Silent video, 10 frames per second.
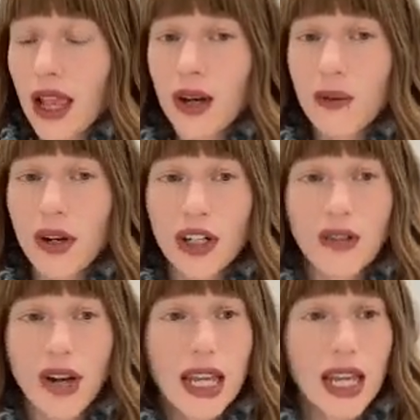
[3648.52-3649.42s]
And when you're
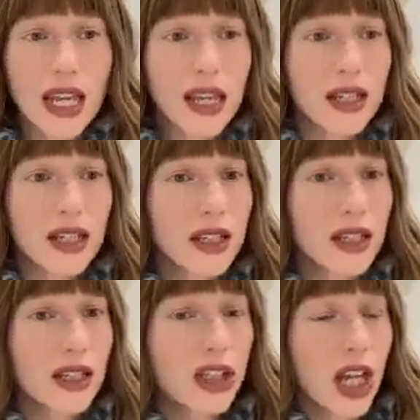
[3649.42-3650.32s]
ready,
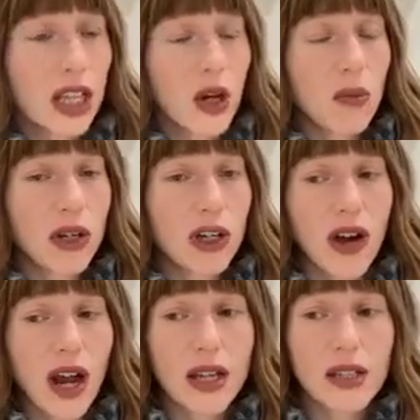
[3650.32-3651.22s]
gently open your
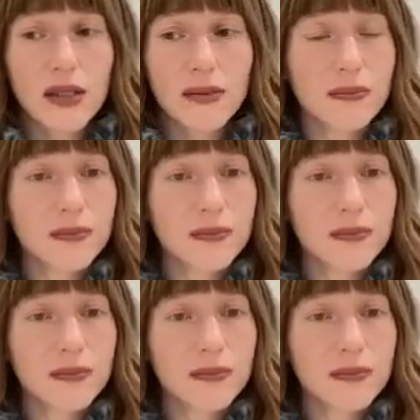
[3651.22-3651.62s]
eyes.